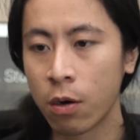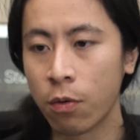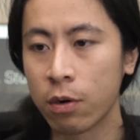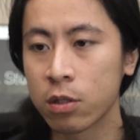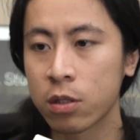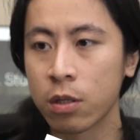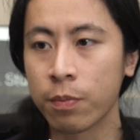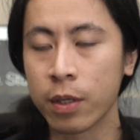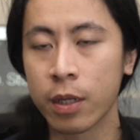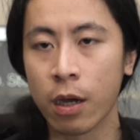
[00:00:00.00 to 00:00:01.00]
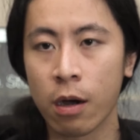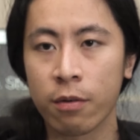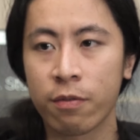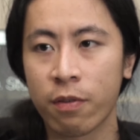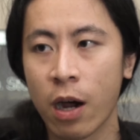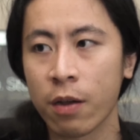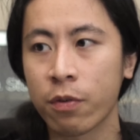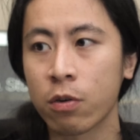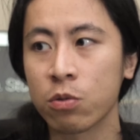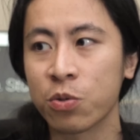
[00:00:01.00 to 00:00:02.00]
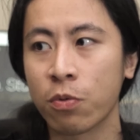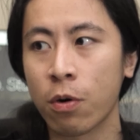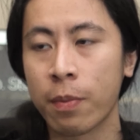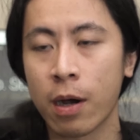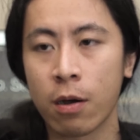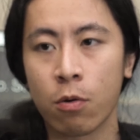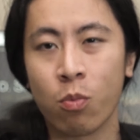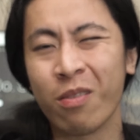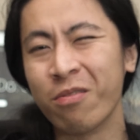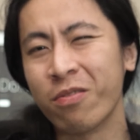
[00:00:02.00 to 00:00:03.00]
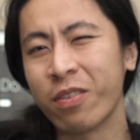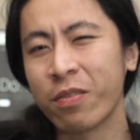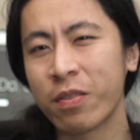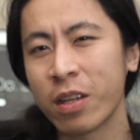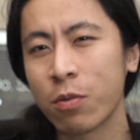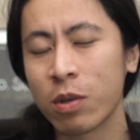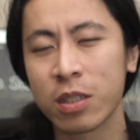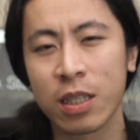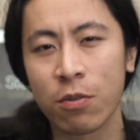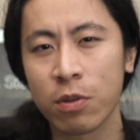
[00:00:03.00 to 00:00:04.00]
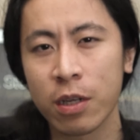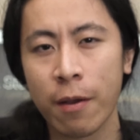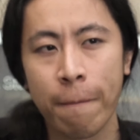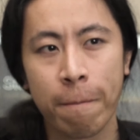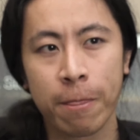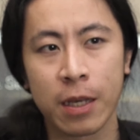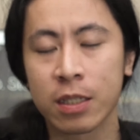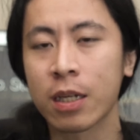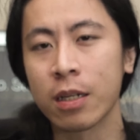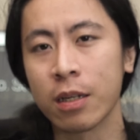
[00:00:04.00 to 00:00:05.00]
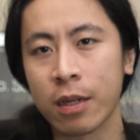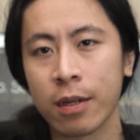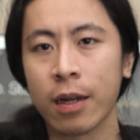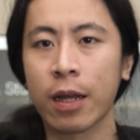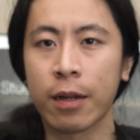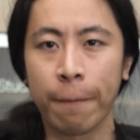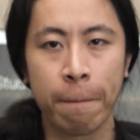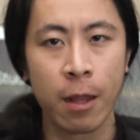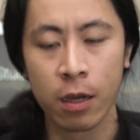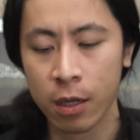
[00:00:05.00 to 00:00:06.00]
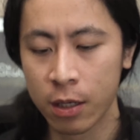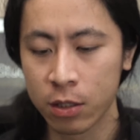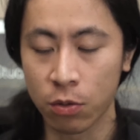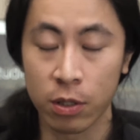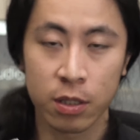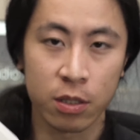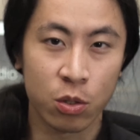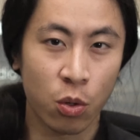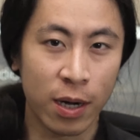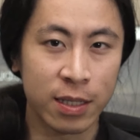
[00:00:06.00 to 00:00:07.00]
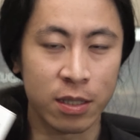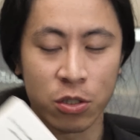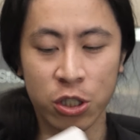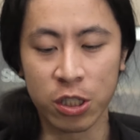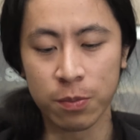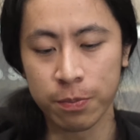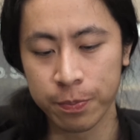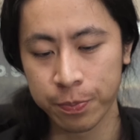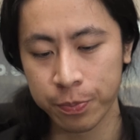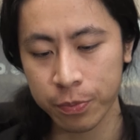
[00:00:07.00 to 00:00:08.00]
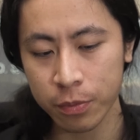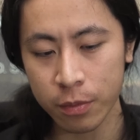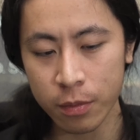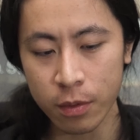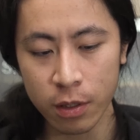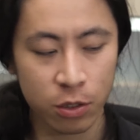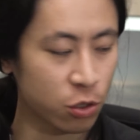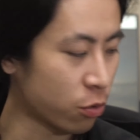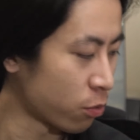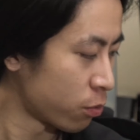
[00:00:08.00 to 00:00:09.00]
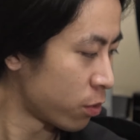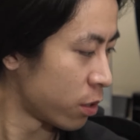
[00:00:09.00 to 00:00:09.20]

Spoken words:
whereas the BTR5 goes for about $150–$170. That's in Canadian. So this is twice as cheap. So